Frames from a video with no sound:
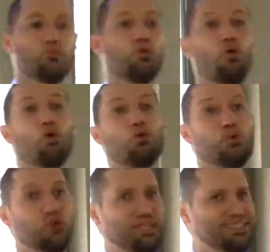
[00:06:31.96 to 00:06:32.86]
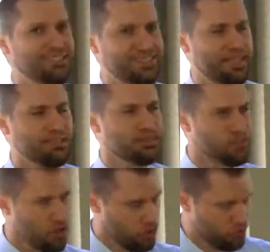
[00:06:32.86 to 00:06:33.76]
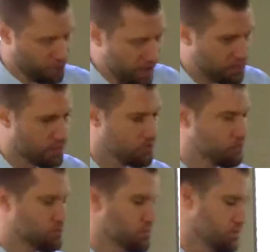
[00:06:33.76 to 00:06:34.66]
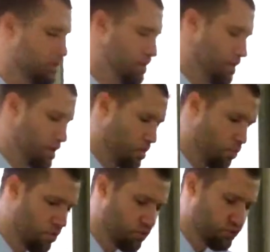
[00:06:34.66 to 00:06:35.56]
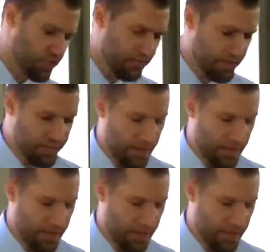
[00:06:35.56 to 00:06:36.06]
who were his descendants through faith would receive the